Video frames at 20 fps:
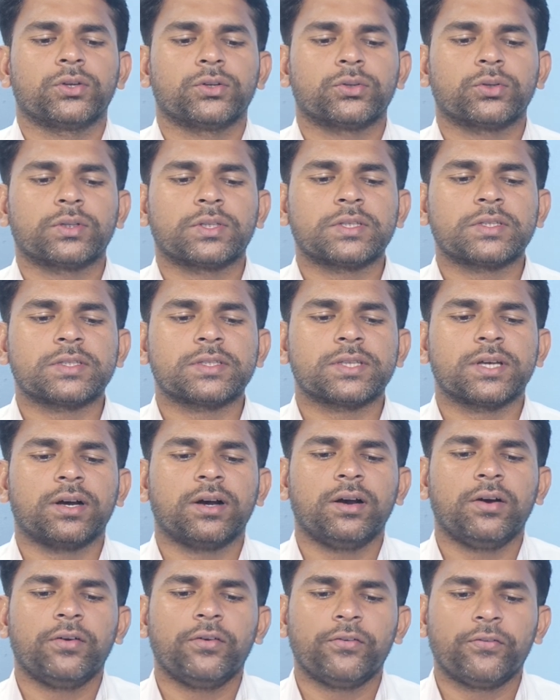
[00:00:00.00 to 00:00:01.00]
So this is
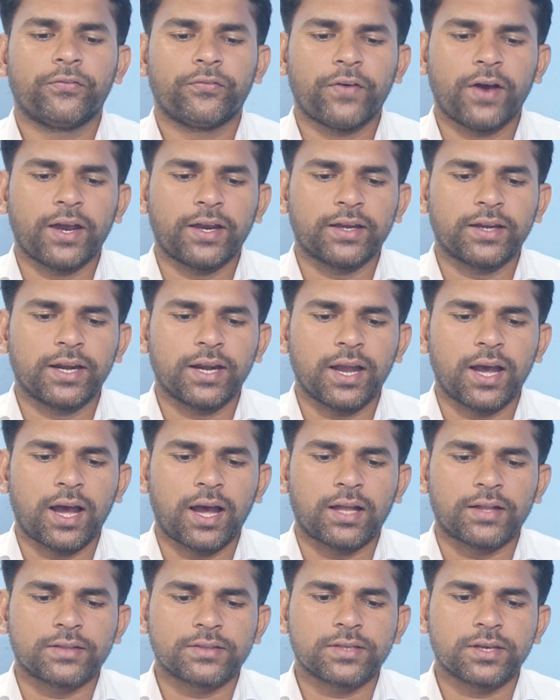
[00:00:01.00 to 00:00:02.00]
a final
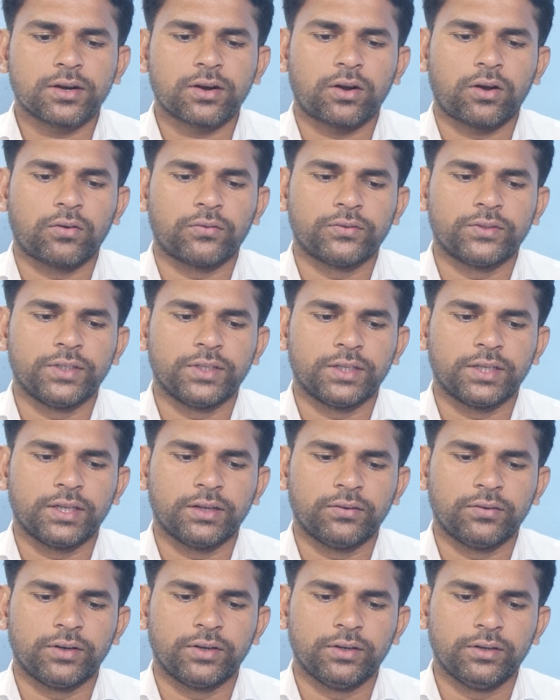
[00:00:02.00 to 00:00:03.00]
answer of the
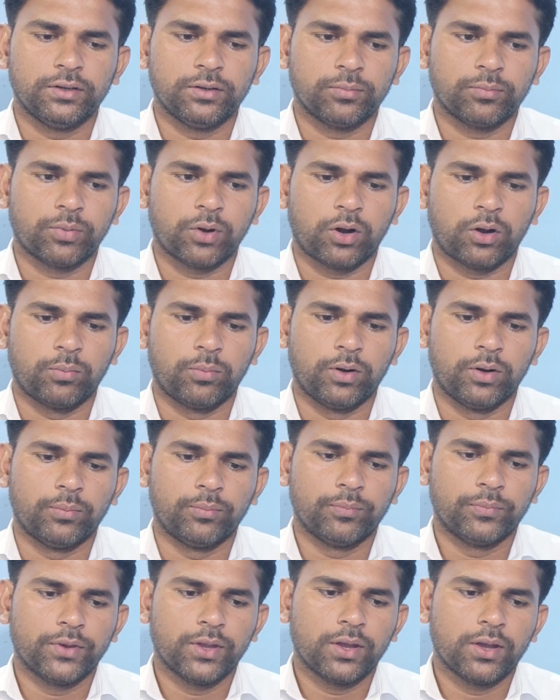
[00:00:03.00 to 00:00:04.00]
given
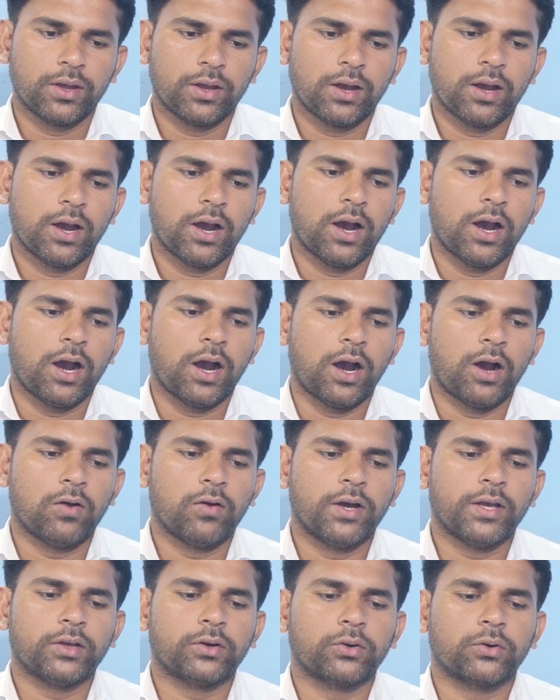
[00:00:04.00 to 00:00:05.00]
problem.
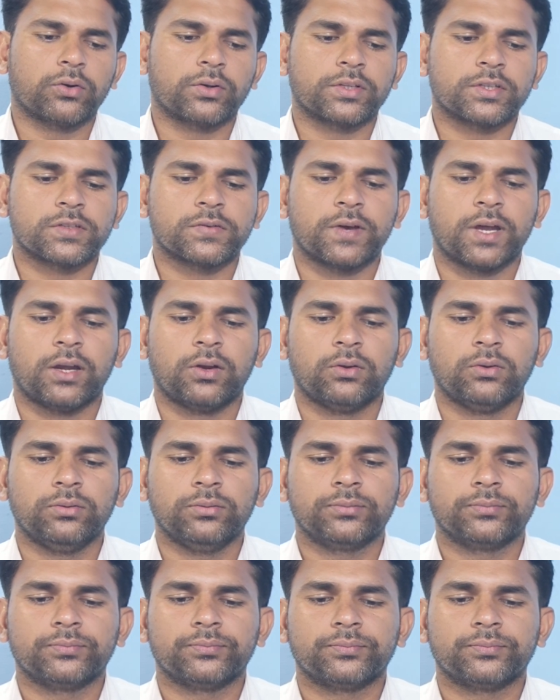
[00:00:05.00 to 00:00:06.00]
How I wrote this value?